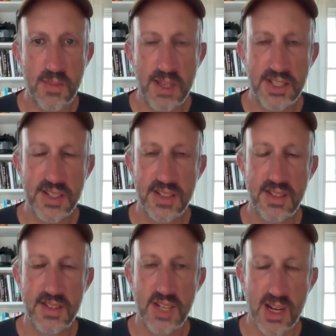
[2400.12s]
you mentioned
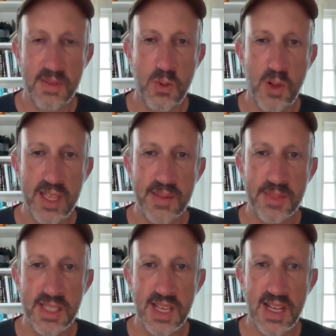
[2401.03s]
Jeremy
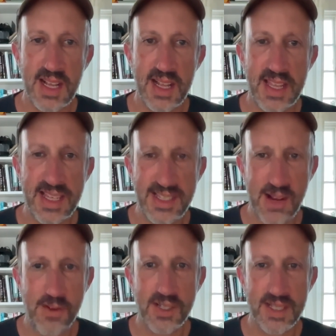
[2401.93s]
Williams. He's
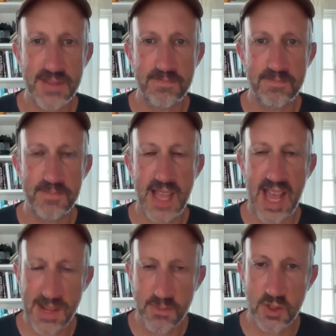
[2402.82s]
now a
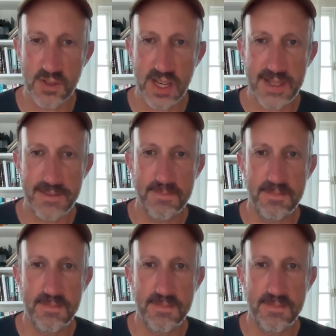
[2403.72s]
admiral, right?